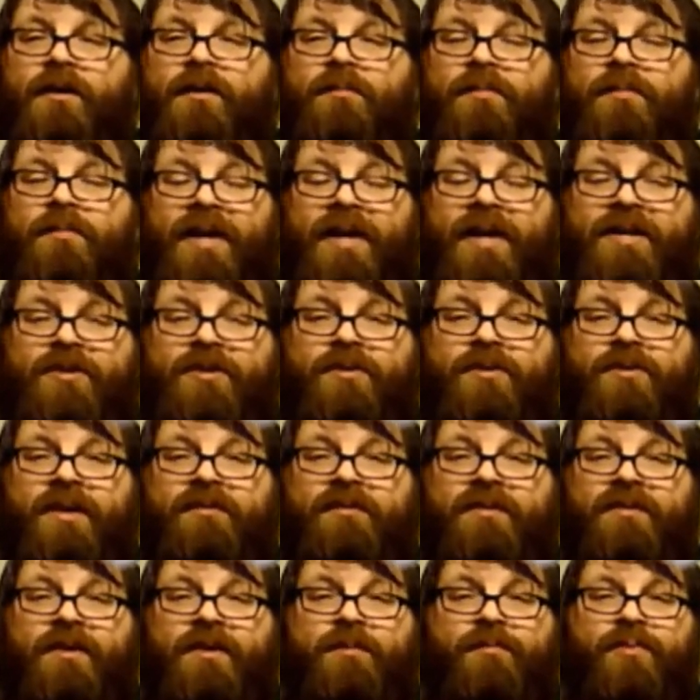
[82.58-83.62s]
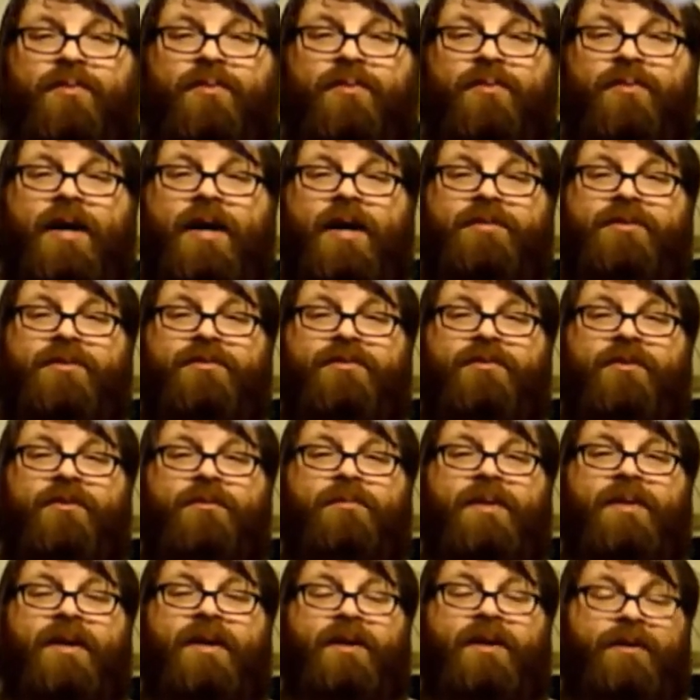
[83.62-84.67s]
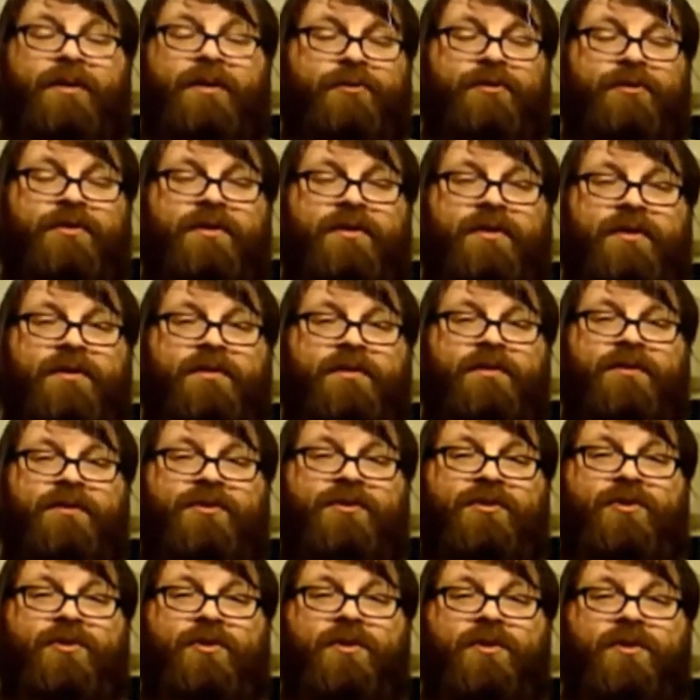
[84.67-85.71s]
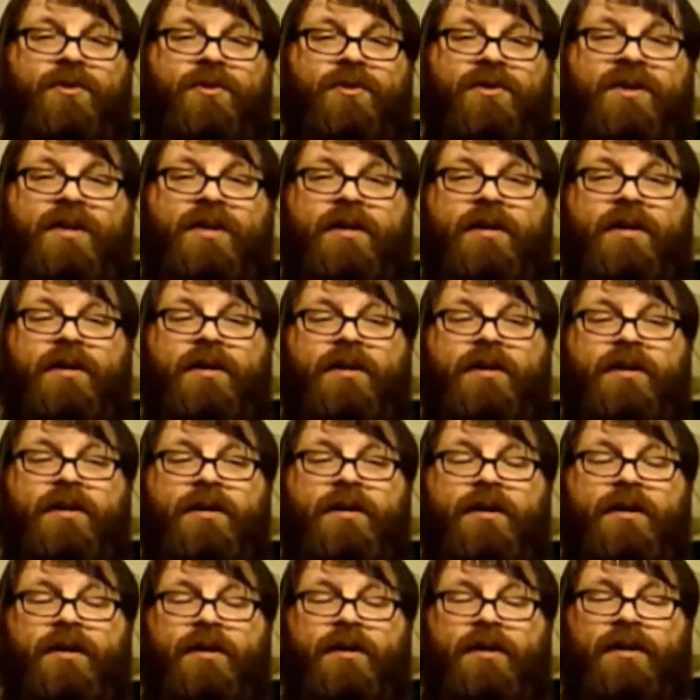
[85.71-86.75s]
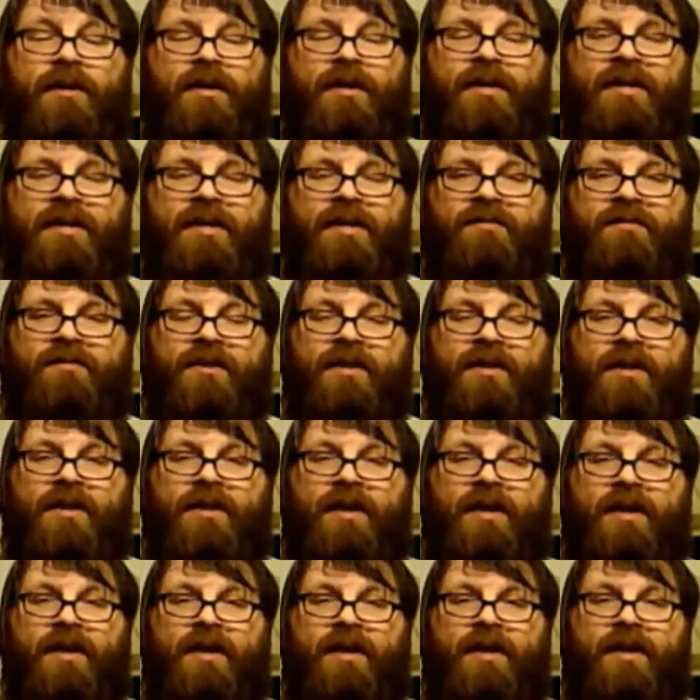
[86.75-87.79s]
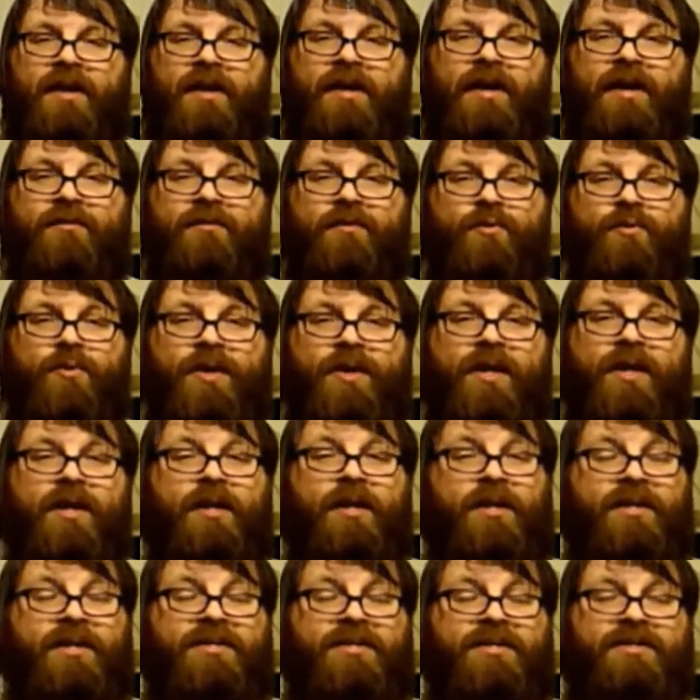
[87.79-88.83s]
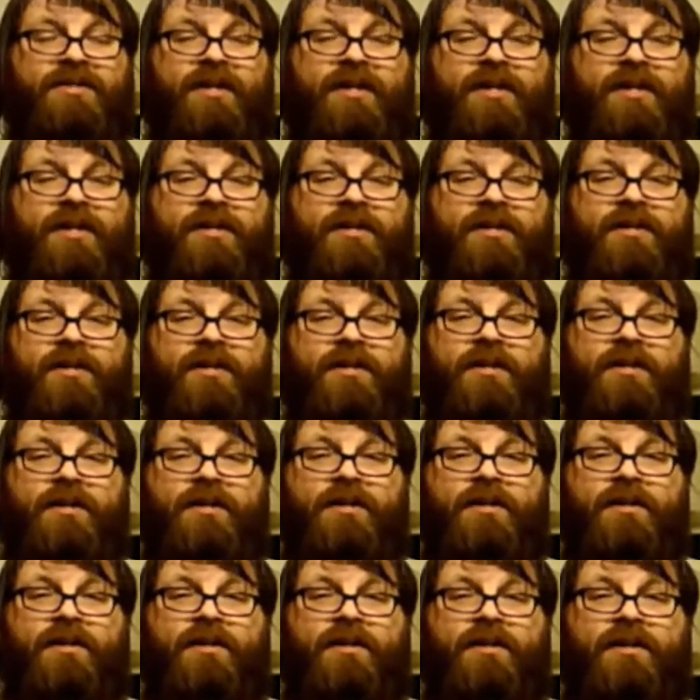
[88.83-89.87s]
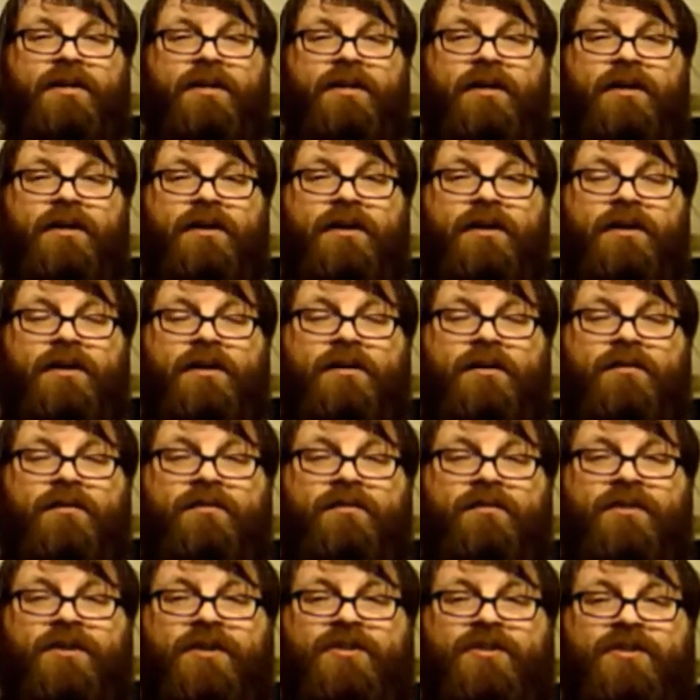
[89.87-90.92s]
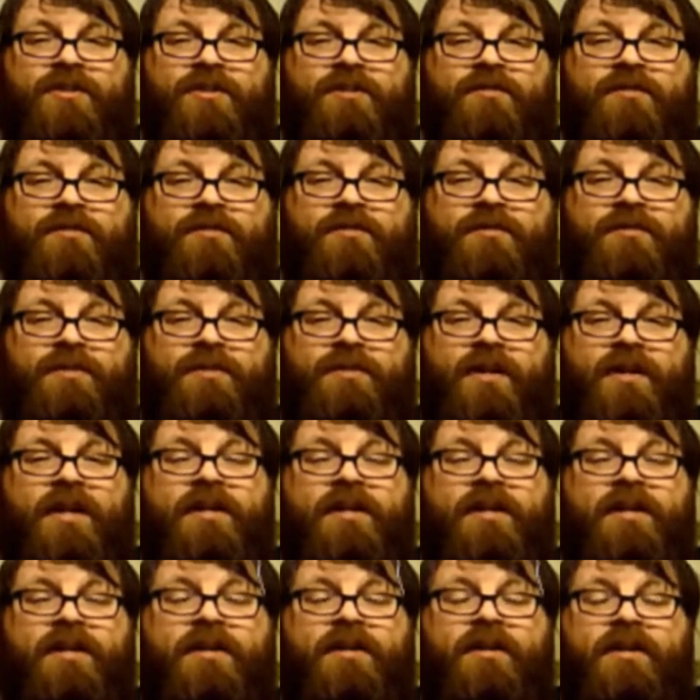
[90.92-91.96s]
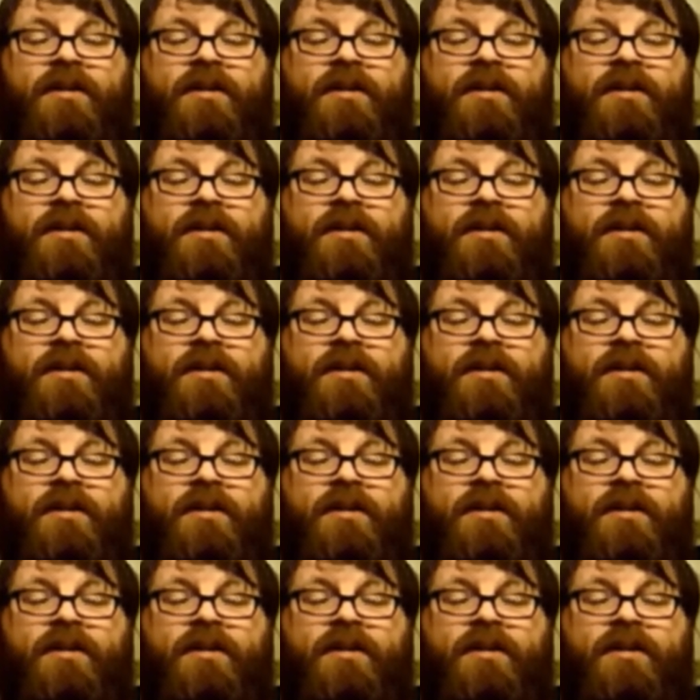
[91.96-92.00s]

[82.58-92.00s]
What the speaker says: But I do give him props for being interested in the story, given a kind of a realistic version of a flood,